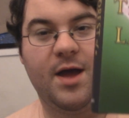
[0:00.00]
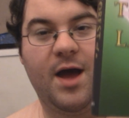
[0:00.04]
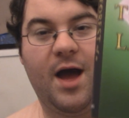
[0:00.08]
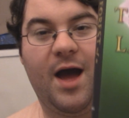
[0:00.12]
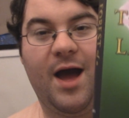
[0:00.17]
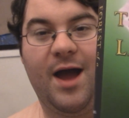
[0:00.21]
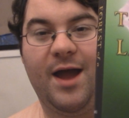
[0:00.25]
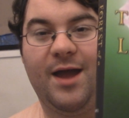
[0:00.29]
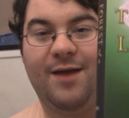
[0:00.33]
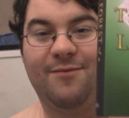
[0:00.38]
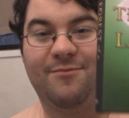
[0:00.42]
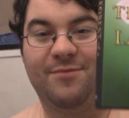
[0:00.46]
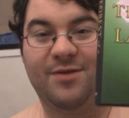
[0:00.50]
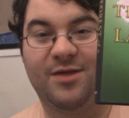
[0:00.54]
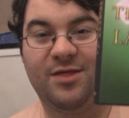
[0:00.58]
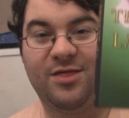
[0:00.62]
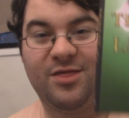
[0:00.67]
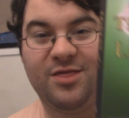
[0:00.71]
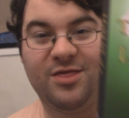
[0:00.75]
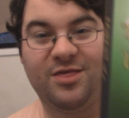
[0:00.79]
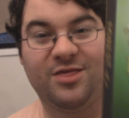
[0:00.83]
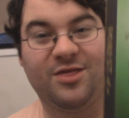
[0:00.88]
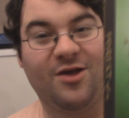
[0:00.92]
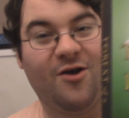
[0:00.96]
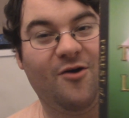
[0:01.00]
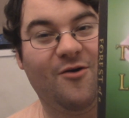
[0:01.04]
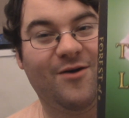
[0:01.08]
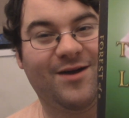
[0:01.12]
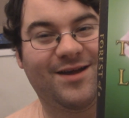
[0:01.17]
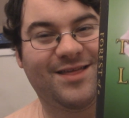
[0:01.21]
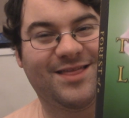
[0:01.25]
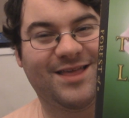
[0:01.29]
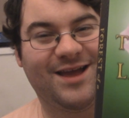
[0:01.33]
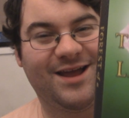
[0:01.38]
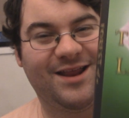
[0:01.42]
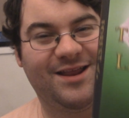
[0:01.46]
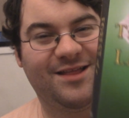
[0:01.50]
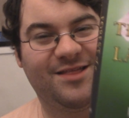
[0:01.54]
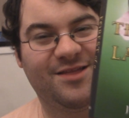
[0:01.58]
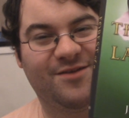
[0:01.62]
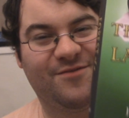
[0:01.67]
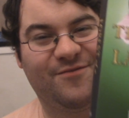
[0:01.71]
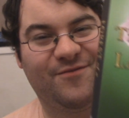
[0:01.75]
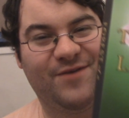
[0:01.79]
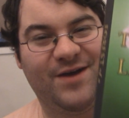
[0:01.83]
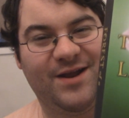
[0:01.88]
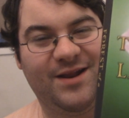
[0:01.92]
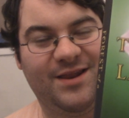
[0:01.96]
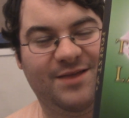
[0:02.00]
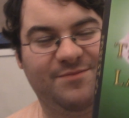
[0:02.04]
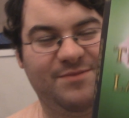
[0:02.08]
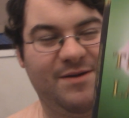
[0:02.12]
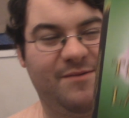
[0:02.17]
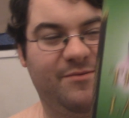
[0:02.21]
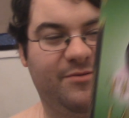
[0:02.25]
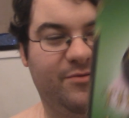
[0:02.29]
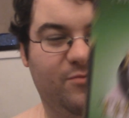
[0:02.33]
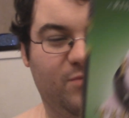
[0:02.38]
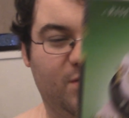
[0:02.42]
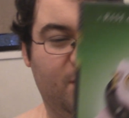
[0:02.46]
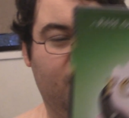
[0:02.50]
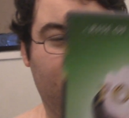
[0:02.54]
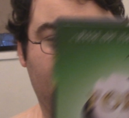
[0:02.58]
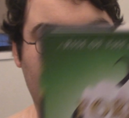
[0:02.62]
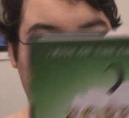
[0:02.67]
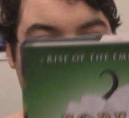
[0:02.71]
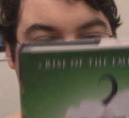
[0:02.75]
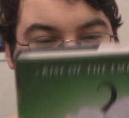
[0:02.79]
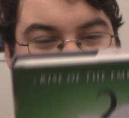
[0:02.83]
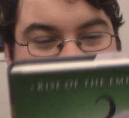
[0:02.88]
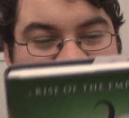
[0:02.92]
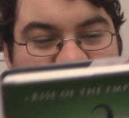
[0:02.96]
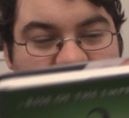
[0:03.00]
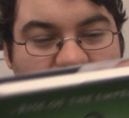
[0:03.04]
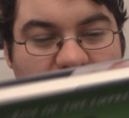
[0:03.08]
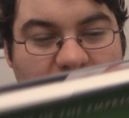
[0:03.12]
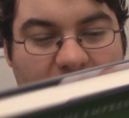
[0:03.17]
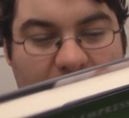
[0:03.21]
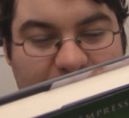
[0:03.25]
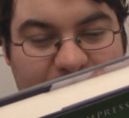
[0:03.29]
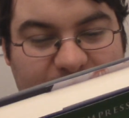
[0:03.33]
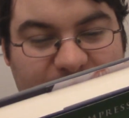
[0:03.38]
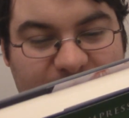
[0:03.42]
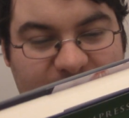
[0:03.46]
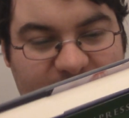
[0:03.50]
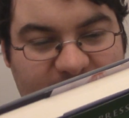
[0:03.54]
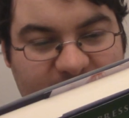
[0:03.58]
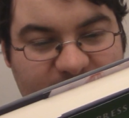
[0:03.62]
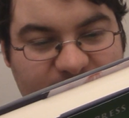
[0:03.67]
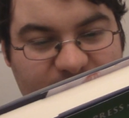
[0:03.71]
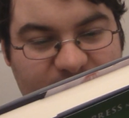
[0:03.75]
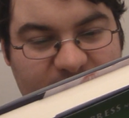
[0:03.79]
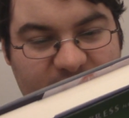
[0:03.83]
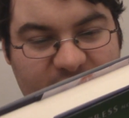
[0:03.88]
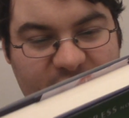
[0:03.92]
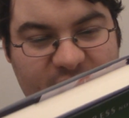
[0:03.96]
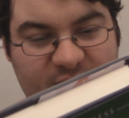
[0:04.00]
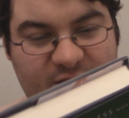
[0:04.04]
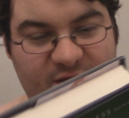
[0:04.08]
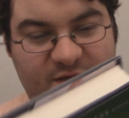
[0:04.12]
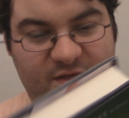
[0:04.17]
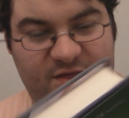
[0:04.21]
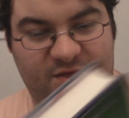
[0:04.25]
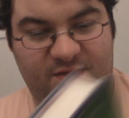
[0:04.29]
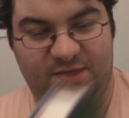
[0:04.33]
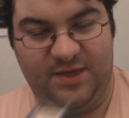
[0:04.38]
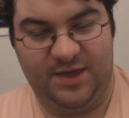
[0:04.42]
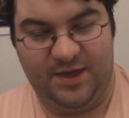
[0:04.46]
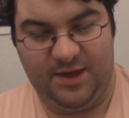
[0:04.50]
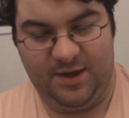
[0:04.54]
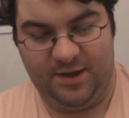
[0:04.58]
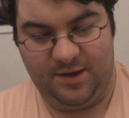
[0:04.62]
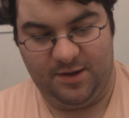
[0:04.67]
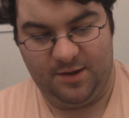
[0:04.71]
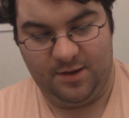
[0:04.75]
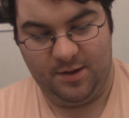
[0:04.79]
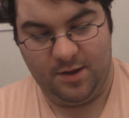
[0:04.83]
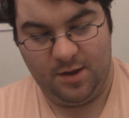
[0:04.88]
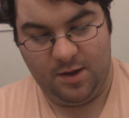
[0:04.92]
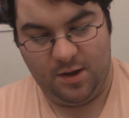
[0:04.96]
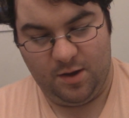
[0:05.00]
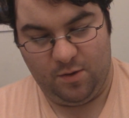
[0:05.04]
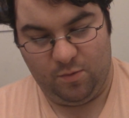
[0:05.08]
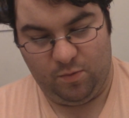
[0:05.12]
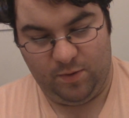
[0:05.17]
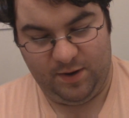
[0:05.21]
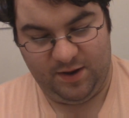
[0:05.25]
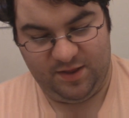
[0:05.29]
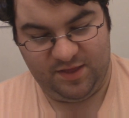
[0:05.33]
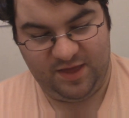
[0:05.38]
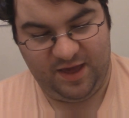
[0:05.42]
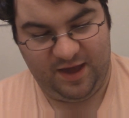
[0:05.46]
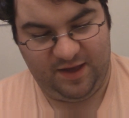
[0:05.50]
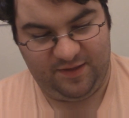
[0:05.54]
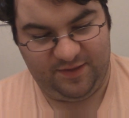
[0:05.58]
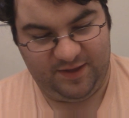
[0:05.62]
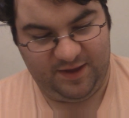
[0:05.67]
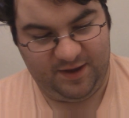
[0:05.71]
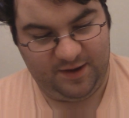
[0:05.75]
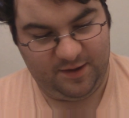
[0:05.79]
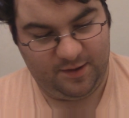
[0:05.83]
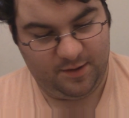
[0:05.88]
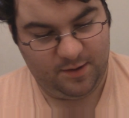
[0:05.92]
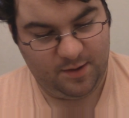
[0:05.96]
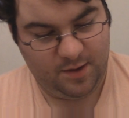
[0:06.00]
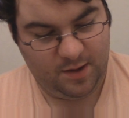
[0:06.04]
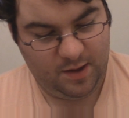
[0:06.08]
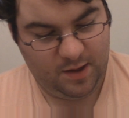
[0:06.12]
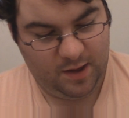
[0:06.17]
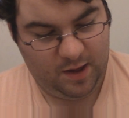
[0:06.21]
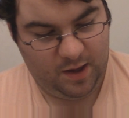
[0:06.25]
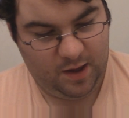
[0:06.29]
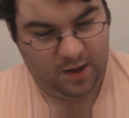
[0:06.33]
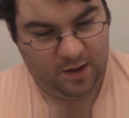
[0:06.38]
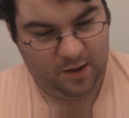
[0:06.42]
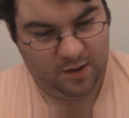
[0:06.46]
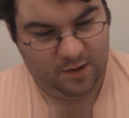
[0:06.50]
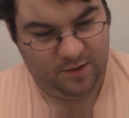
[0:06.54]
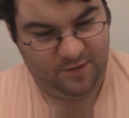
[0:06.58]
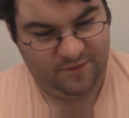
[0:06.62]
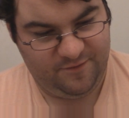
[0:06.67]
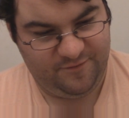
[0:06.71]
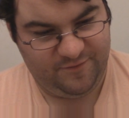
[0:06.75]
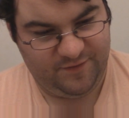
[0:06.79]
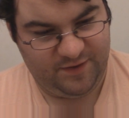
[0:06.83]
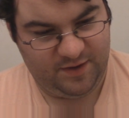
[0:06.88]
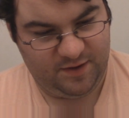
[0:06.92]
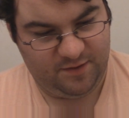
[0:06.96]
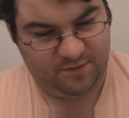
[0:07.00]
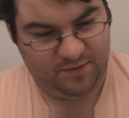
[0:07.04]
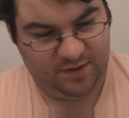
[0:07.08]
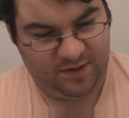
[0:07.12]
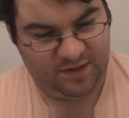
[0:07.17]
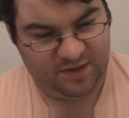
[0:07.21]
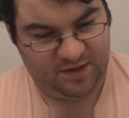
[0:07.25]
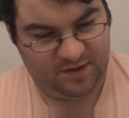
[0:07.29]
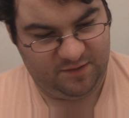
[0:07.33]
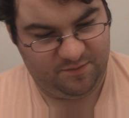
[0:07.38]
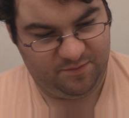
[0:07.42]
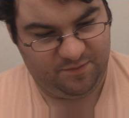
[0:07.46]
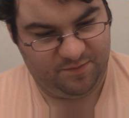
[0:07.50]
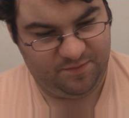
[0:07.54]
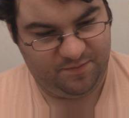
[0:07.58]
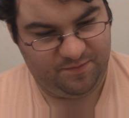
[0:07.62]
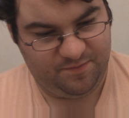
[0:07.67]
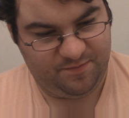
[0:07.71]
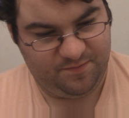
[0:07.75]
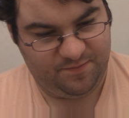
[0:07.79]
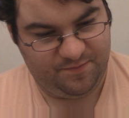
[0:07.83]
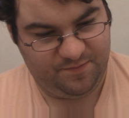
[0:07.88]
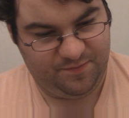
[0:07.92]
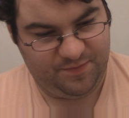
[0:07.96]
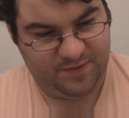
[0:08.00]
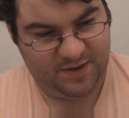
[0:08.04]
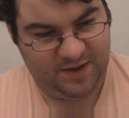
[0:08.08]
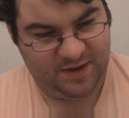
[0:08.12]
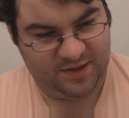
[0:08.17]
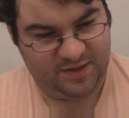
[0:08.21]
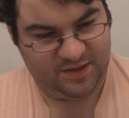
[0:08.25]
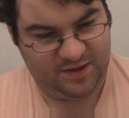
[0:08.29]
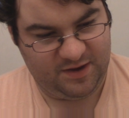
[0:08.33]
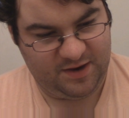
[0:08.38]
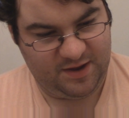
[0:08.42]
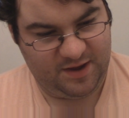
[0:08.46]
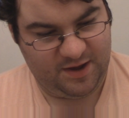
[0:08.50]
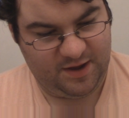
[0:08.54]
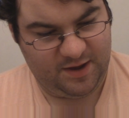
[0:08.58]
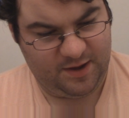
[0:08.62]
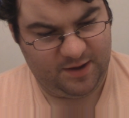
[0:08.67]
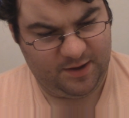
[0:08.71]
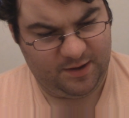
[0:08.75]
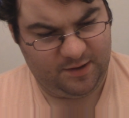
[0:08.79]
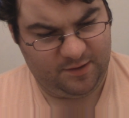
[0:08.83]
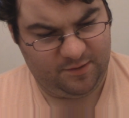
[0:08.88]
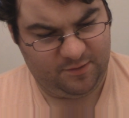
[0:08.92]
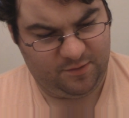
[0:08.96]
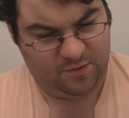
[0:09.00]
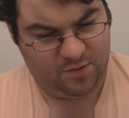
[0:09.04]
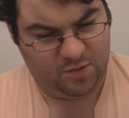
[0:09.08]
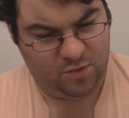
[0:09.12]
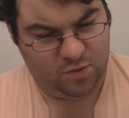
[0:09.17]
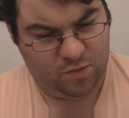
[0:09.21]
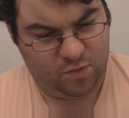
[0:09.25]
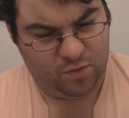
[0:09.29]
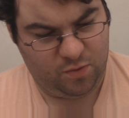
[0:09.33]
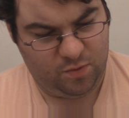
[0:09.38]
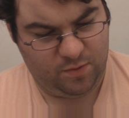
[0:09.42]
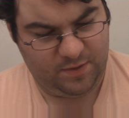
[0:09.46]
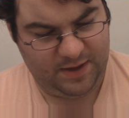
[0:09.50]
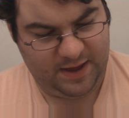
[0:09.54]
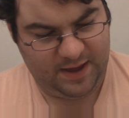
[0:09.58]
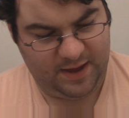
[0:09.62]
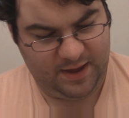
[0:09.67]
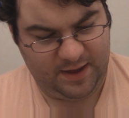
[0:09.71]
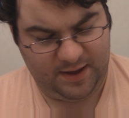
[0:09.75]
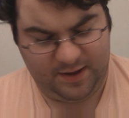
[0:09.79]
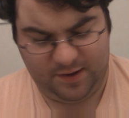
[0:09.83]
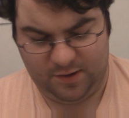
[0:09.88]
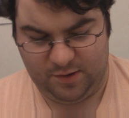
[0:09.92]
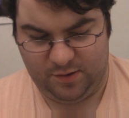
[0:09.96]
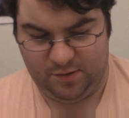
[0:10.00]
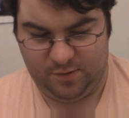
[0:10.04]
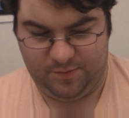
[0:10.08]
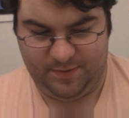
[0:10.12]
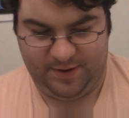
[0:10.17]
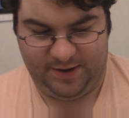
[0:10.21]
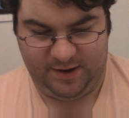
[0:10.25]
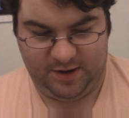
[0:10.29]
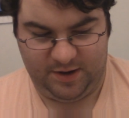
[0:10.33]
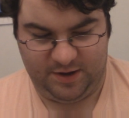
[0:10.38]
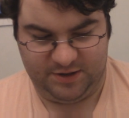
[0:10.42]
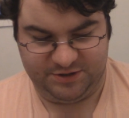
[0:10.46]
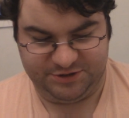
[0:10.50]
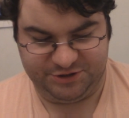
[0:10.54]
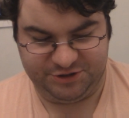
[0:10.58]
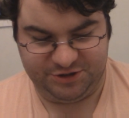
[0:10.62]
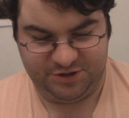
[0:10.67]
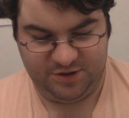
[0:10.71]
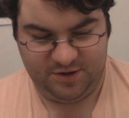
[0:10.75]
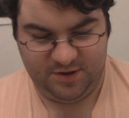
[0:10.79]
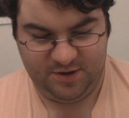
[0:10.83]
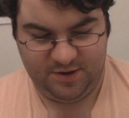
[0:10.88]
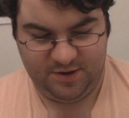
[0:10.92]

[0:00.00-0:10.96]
I am so excited to finally be able to read this. I believe this is the retelling of, is it, oh my gosh.